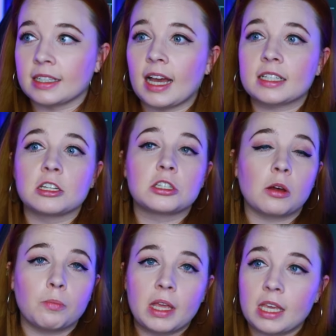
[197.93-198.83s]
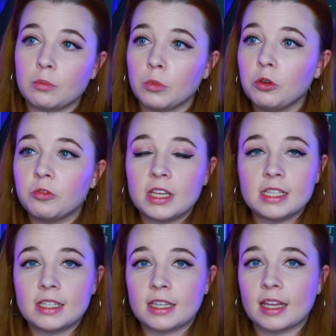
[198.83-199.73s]
Actors stopped making
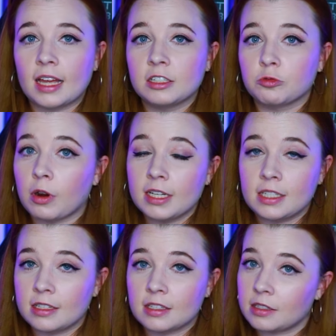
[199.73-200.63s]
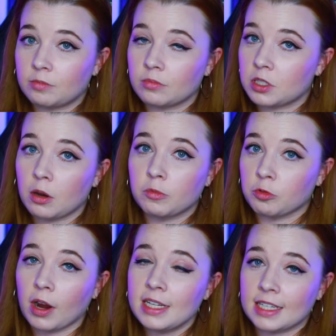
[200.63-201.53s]
movies and writers stopped
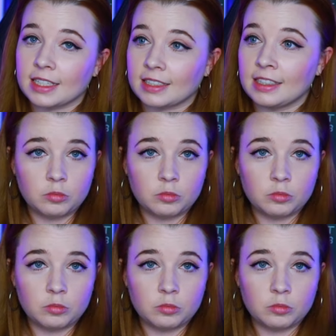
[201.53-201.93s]
writing.